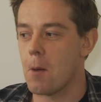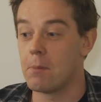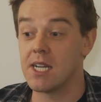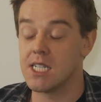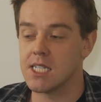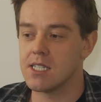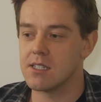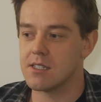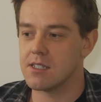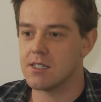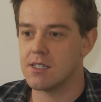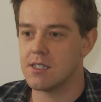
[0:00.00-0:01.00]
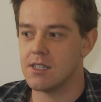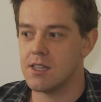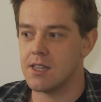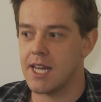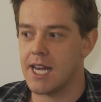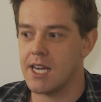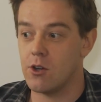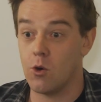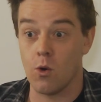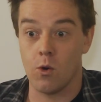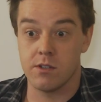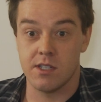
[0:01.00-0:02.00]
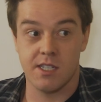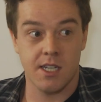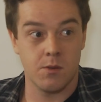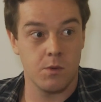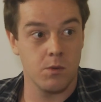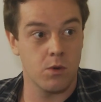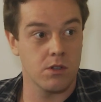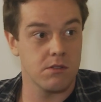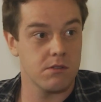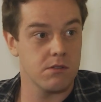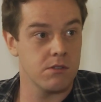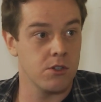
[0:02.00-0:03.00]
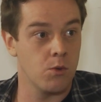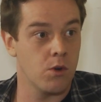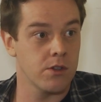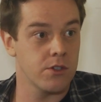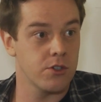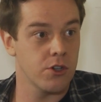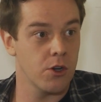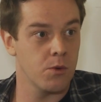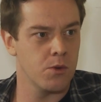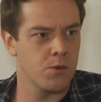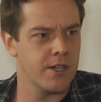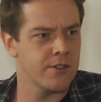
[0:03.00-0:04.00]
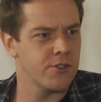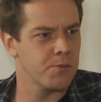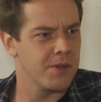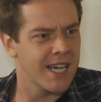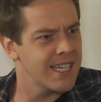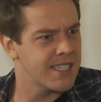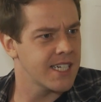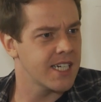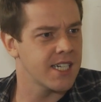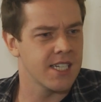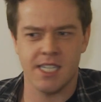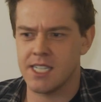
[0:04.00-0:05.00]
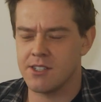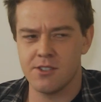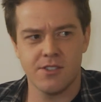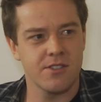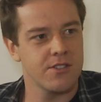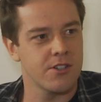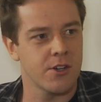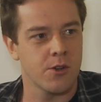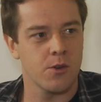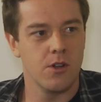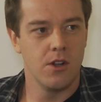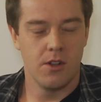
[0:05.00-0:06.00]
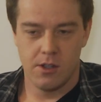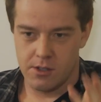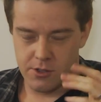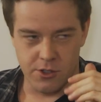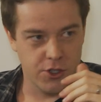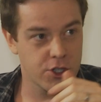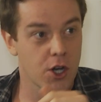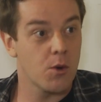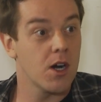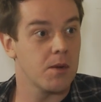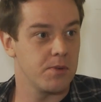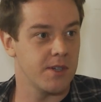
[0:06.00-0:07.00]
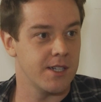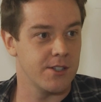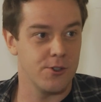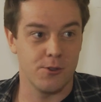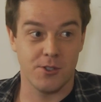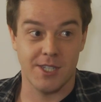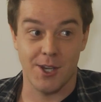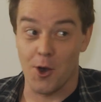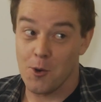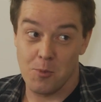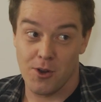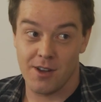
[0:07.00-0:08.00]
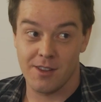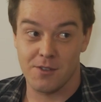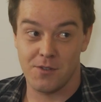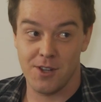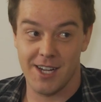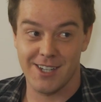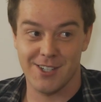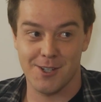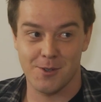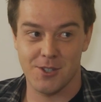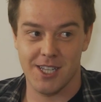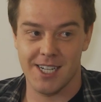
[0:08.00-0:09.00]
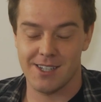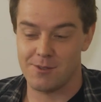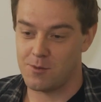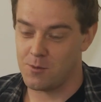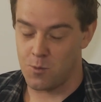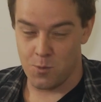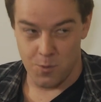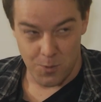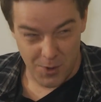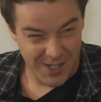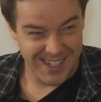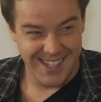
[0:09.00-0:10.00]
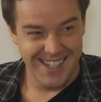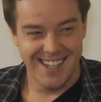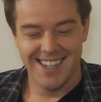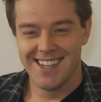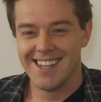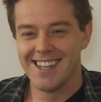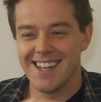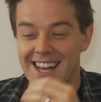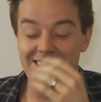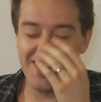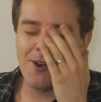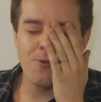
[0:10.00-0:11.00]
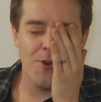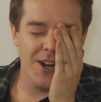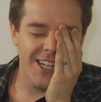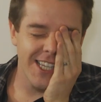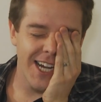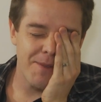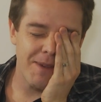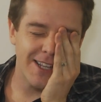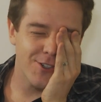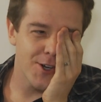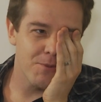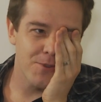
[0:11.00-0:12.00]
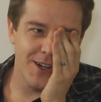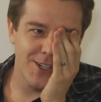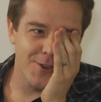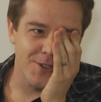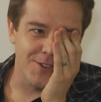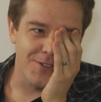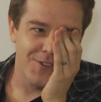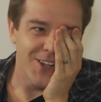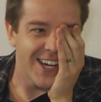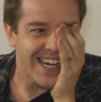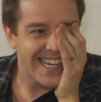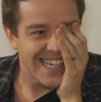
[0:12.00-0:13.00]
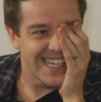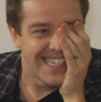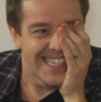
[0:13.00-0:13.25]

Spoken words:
Because they called and said, we want you on the show and here's your plane ticket and here's, you know, just show up and you'll see Oprah in the flesh. I was like, what? And then ironically, I met Tom Morello on the flight.